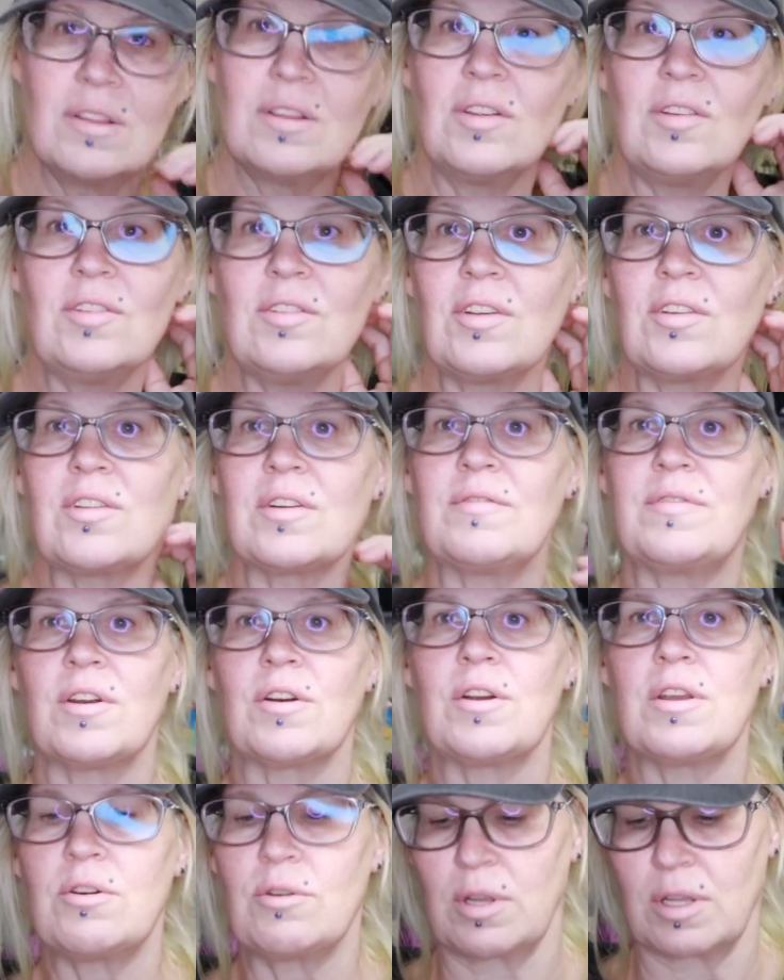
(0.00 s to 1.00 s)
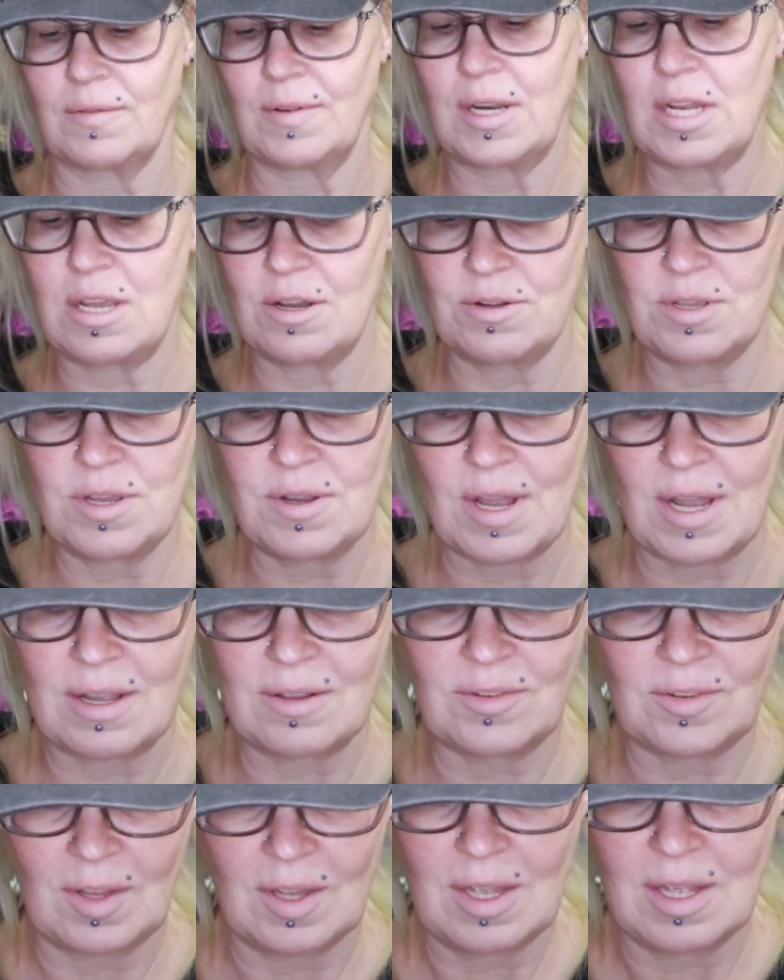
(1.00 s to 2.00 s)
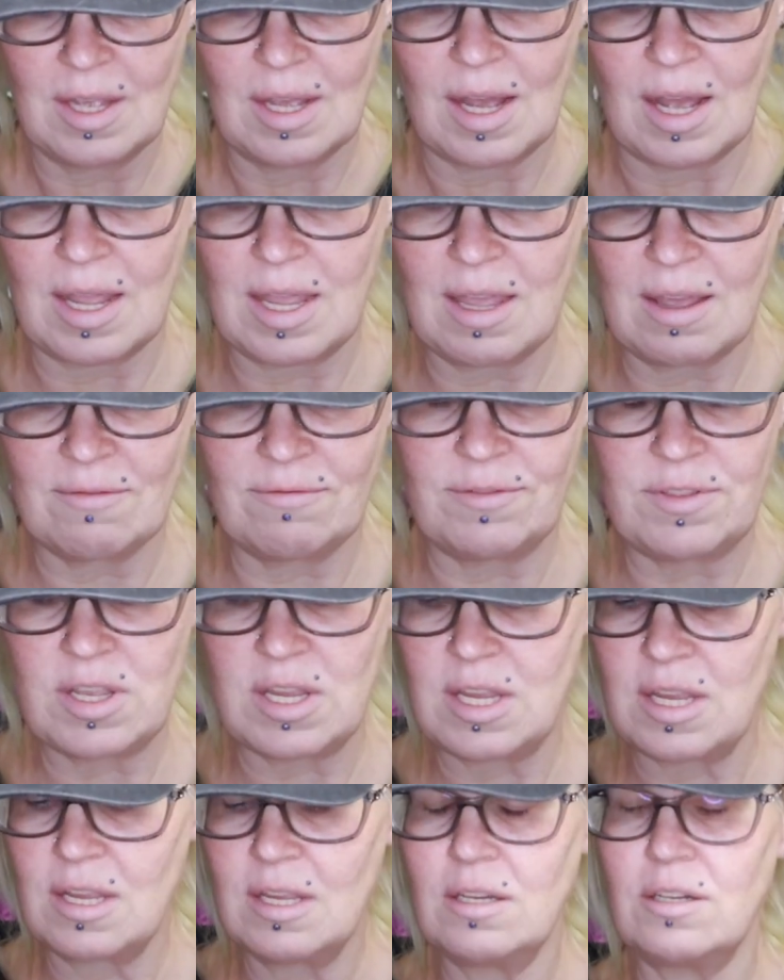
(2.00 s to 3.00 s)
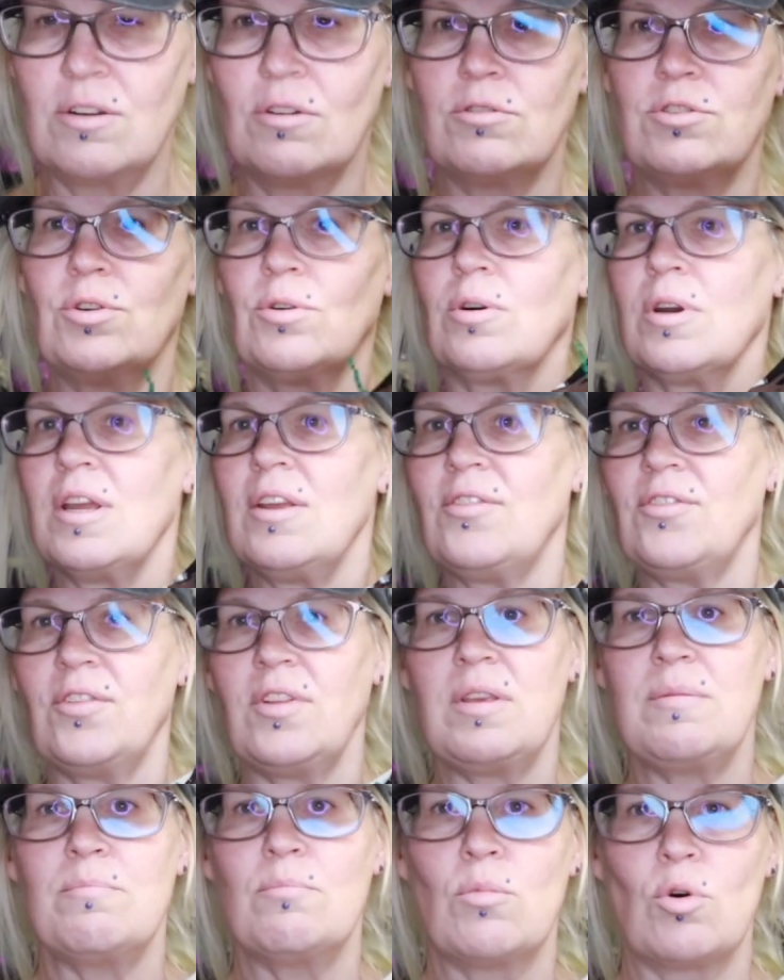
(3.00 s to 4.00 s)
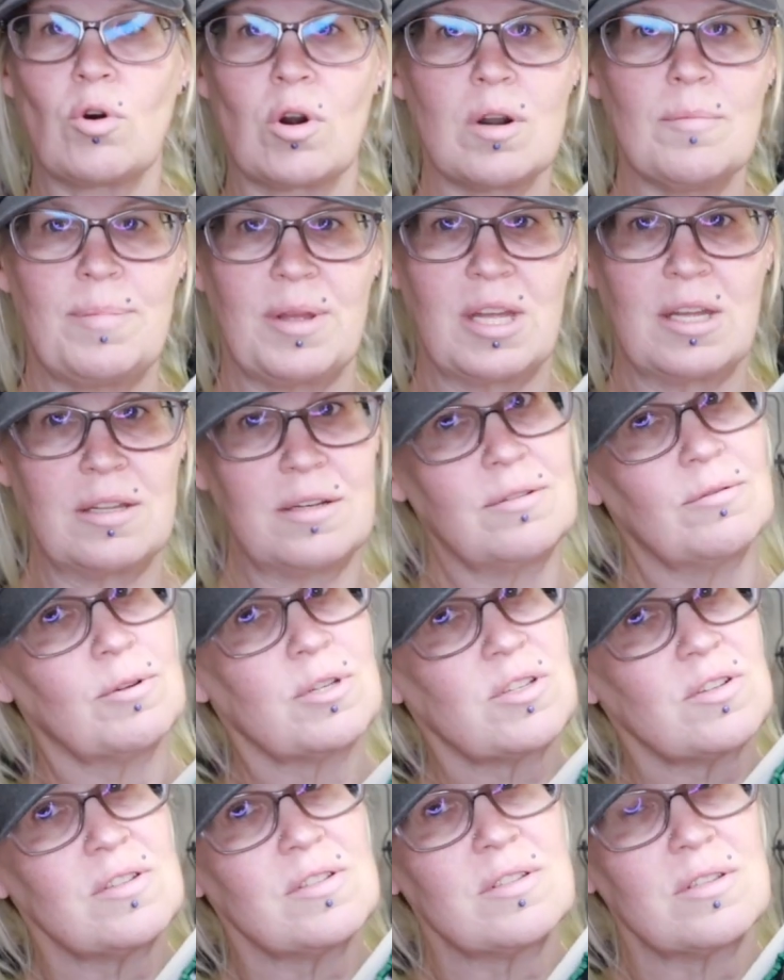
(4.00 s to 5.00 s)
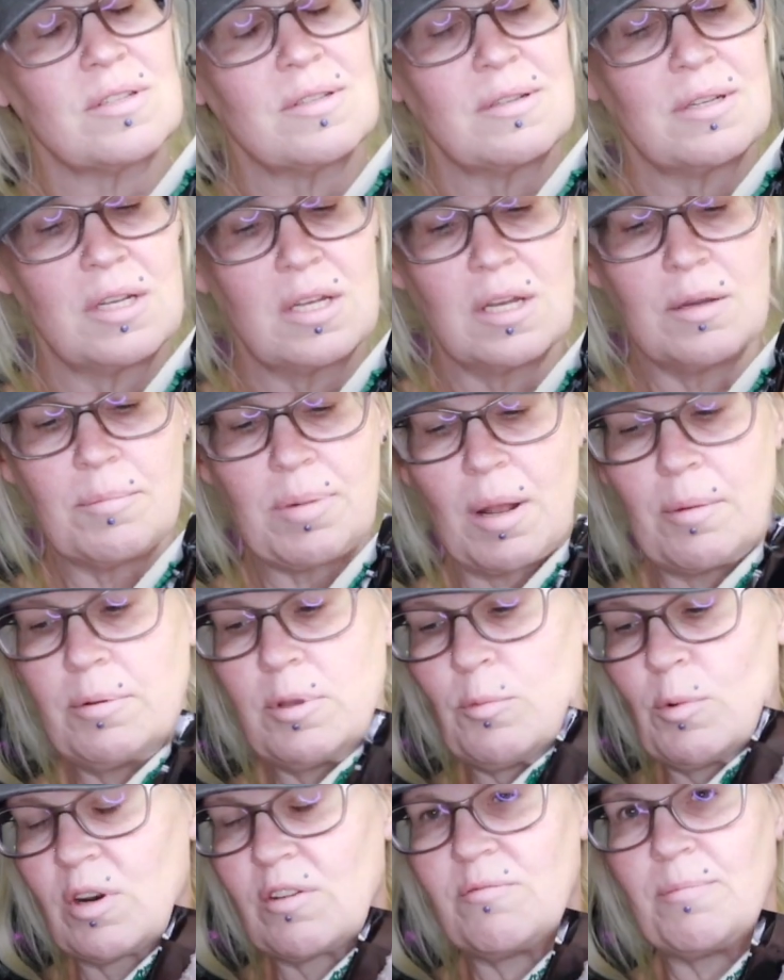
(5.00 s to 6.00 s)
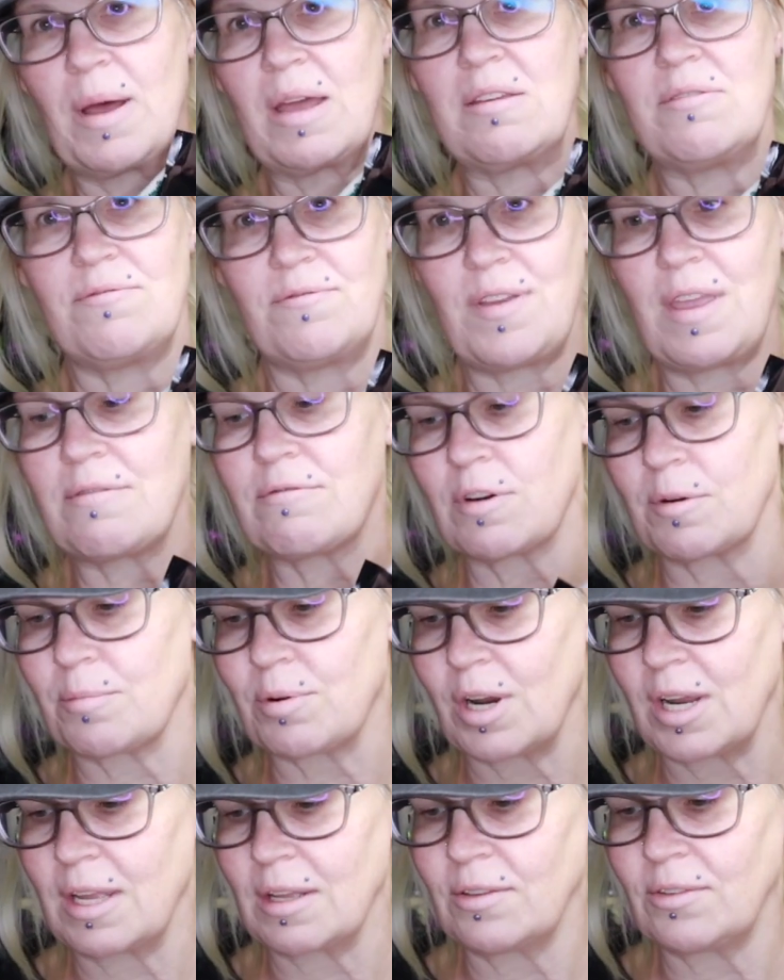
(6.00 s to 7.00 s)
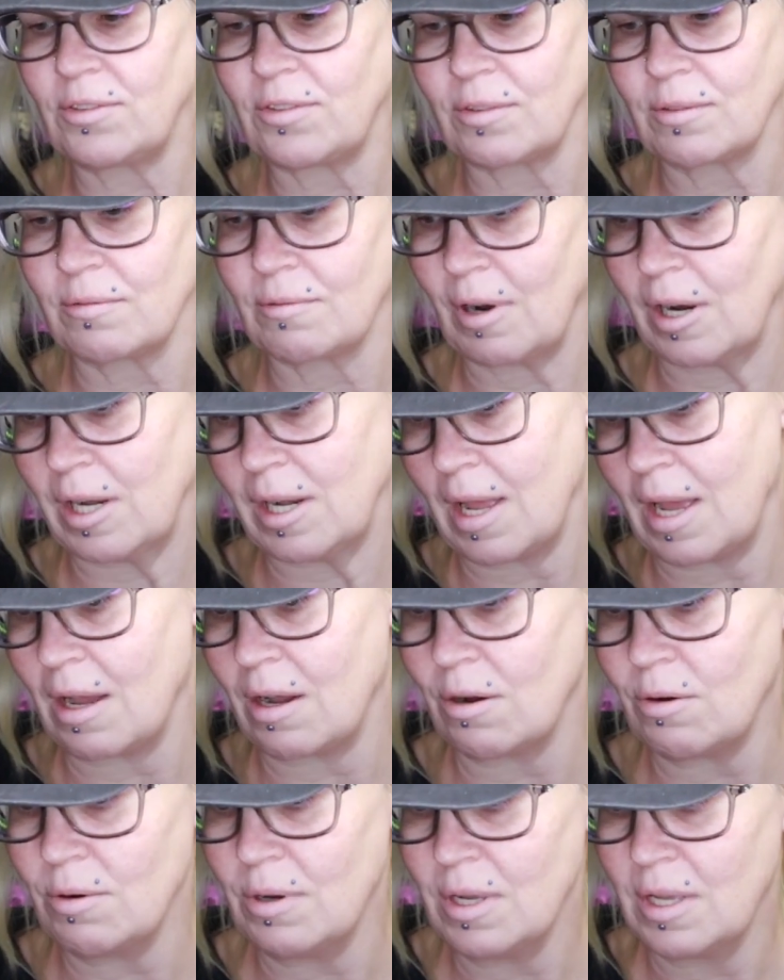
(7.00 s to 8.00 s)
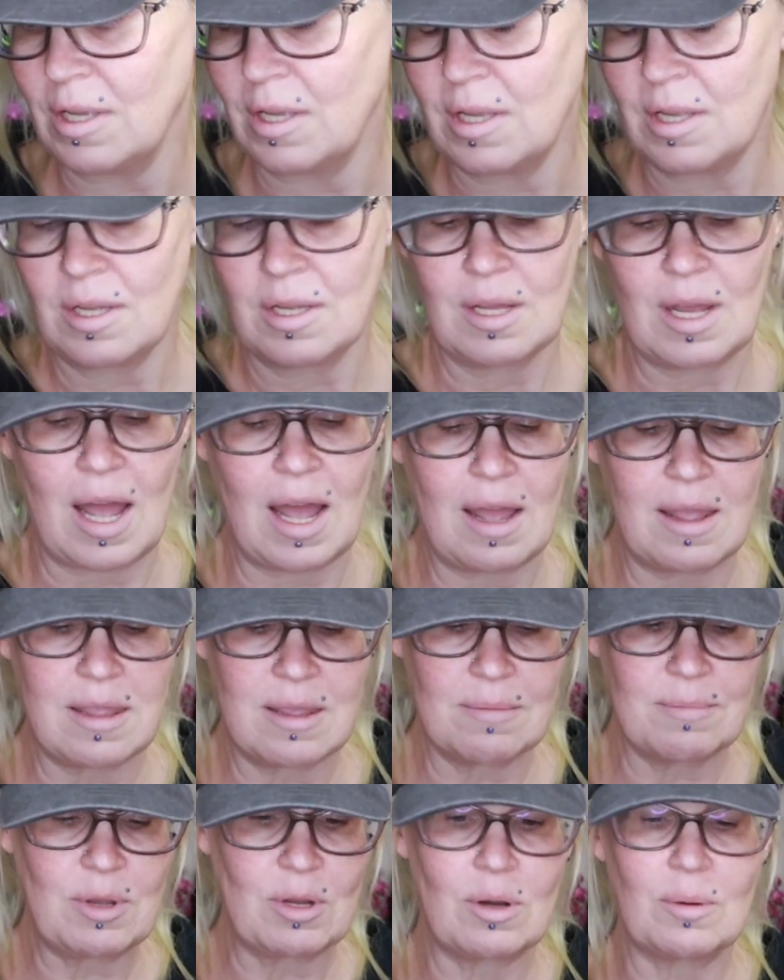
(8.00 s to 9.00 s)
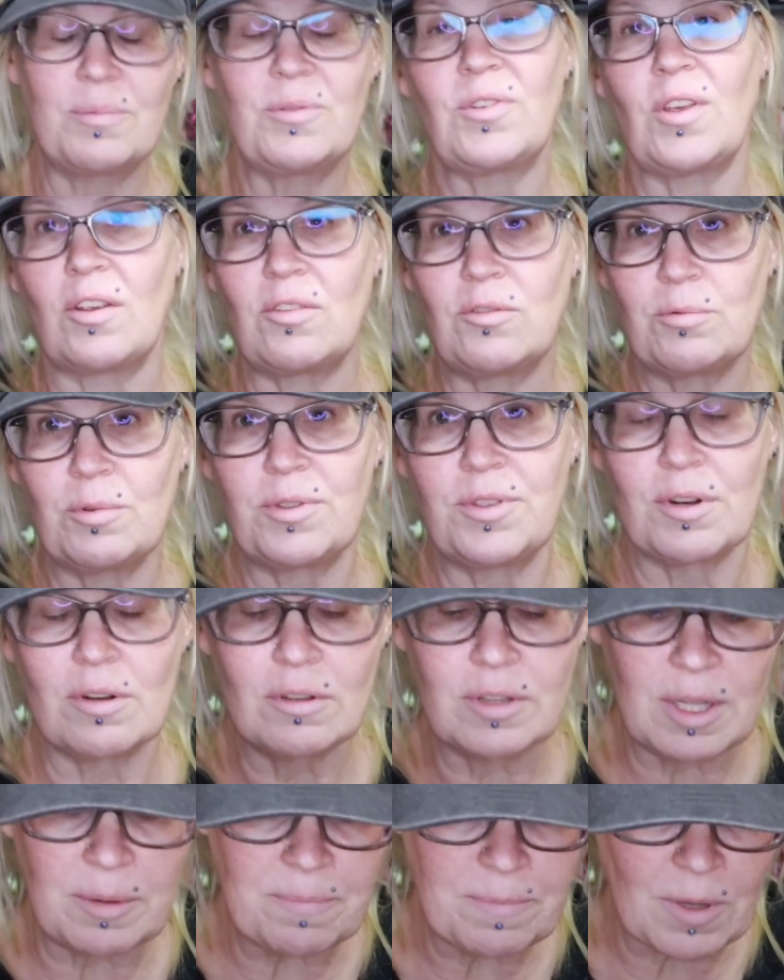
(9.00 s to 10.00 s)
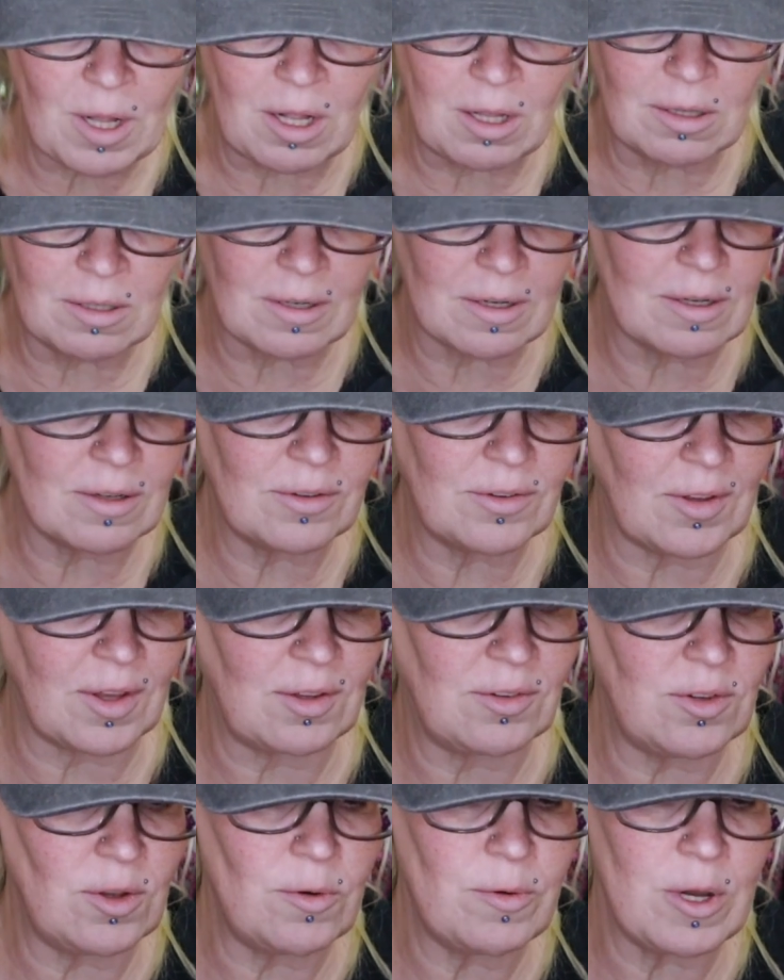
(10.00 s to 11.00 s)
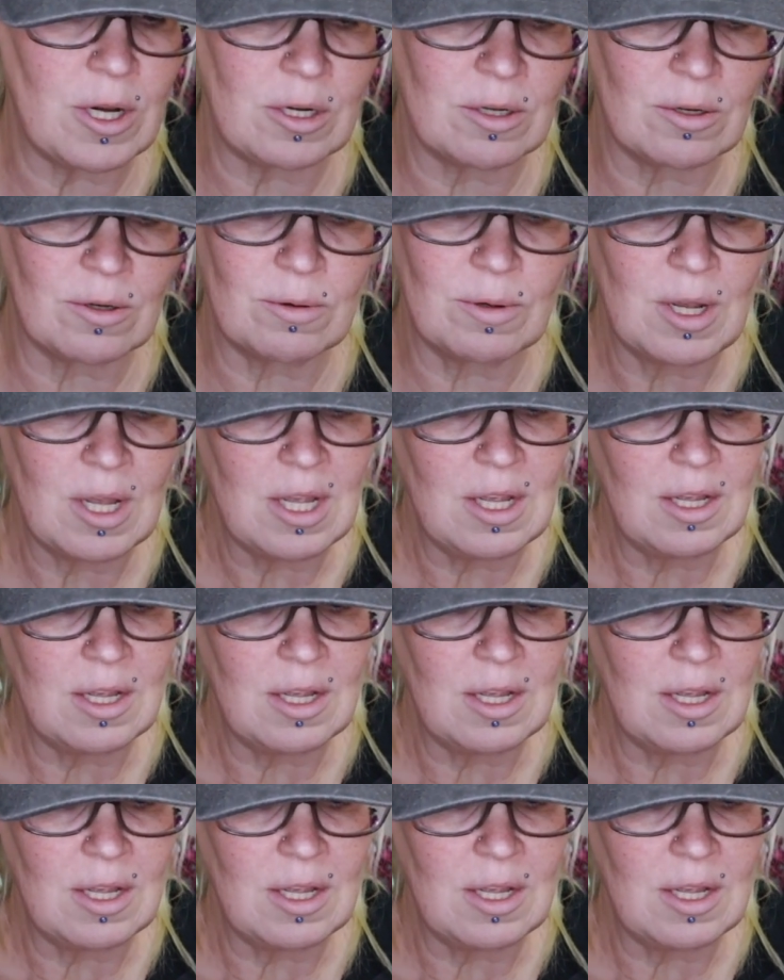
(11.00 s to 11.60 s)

This is just a very quick video, you guys. I have the Notoriously Morbid, which is probably one of my favorite brands right now. I am obsessed with their lip colors, as you know.